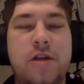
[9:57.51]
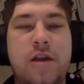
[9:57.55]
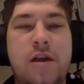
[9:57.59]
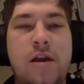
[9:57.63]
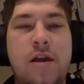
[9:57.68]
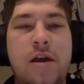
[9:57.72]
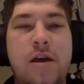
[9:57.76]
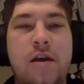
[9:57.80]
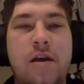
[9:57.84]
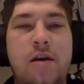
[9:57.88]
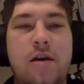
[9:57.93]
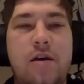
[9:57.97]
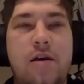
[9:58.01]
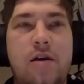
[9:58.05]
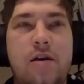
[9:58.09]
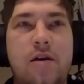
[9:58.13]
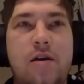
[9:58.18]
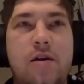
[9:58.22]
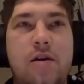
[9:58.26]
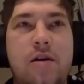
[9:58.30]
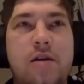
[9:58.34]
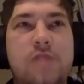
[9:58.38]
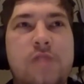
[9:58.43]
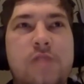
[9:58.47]
And
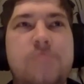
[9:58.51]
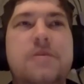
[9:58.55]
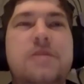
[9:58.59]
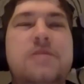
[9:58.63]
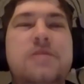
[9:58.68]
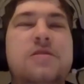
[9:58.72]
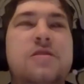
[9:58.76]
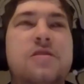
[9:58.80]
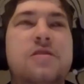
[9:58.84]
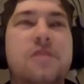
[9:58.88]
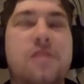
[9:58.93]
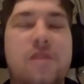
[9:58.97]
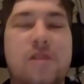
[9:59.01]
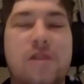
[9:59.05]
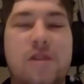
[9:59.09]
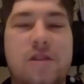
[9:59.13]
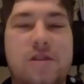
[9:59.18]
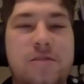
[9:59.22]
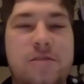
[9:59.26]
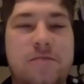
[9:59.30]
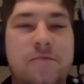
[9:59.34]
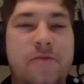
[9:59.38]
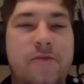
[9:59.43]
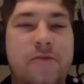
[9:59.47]
uh, it's basically the
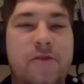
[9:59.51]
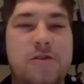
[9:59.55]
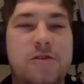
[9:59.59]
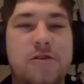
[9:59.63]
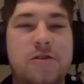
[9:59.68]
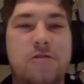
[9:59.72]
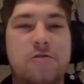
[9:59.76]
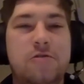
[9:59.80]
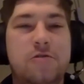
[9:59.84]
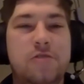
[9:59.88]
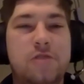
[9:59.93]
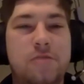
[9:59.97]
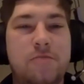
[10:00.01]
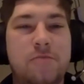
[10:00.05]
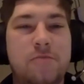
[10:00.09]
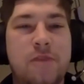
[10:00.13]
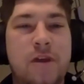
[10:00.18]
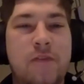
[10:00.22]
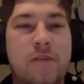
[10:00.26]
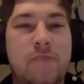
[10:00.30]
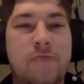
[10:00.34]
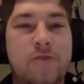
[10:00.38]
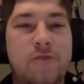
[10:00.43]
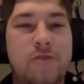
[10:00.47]
concept of a zero-sum
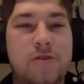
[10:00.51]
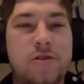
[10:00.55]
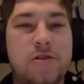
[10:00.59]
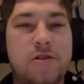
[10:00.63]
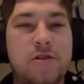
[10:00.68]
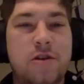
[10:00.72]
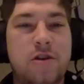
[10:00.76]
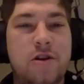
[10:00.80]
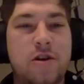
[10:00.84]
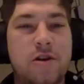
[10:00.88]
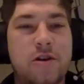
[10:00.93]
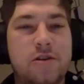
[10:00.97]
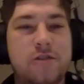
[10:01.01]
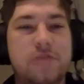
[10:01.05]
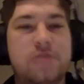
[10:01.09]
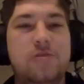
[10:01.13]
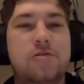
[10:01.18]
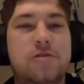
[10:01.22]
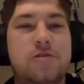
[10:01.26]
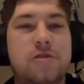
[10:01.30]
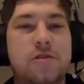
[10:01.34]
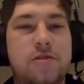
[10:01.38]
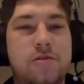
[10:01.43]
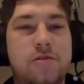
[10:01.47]
game versus a
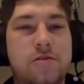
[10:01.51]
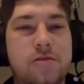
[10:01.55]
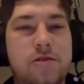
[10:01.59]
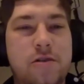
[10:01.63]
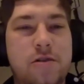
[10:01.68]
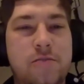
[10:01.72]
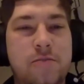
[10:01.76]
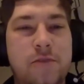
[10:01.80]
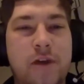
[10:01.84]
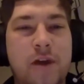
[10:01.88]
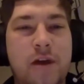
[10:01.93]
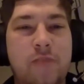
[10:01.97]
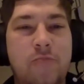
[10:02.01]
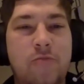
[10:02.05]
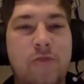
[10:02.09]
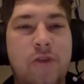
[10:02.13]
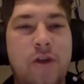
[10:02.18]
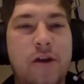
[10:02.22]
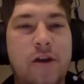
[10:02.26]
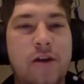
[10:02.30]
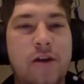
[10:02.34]
non-zero-sum game, right?